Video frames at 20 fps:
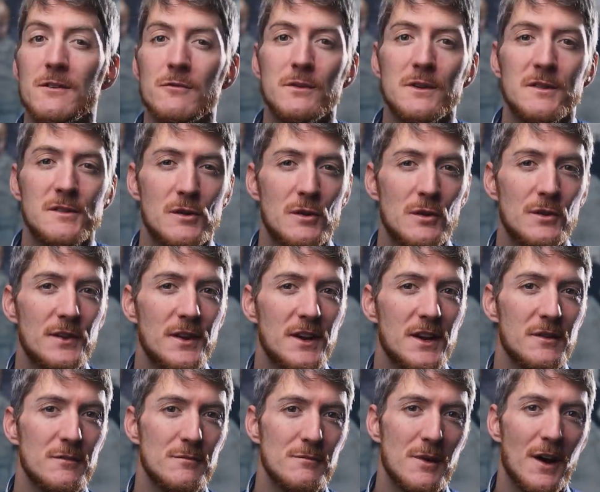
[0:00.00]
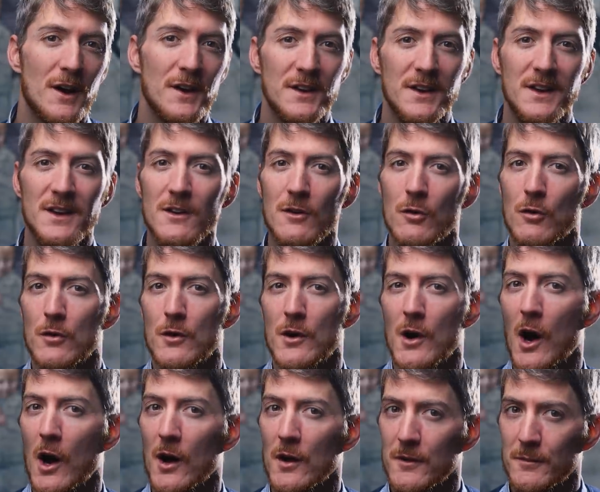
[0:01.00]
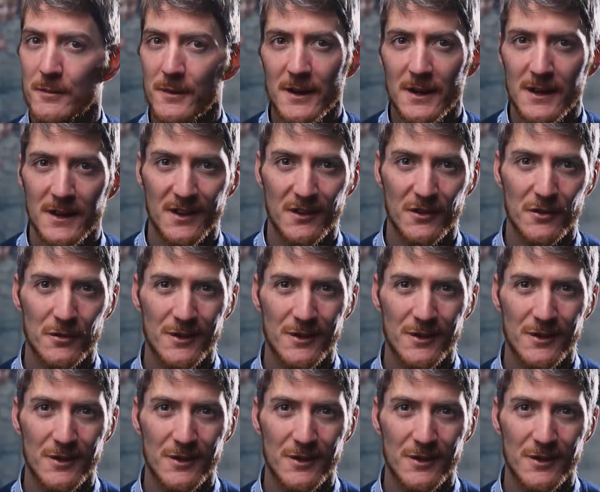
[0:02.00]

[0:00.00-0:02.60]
can result in muddy or unappealing